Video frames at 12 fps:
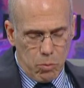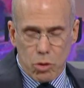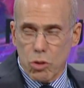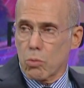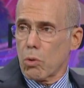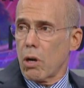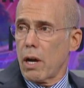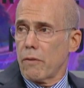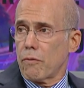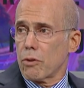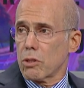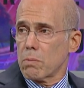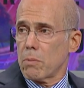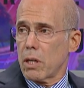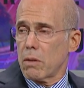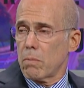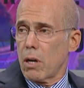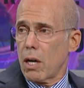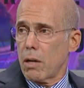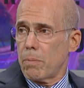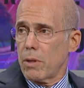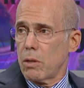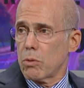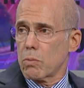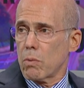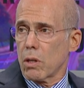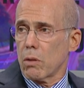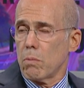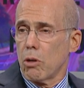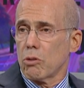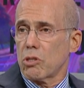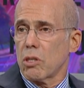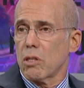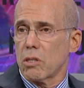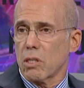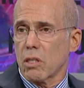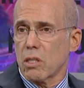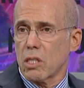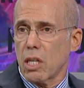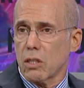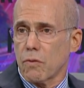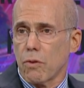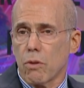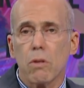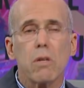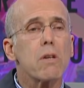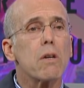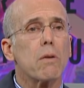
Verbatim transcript: which is where I first met Bob, he was one of the most successful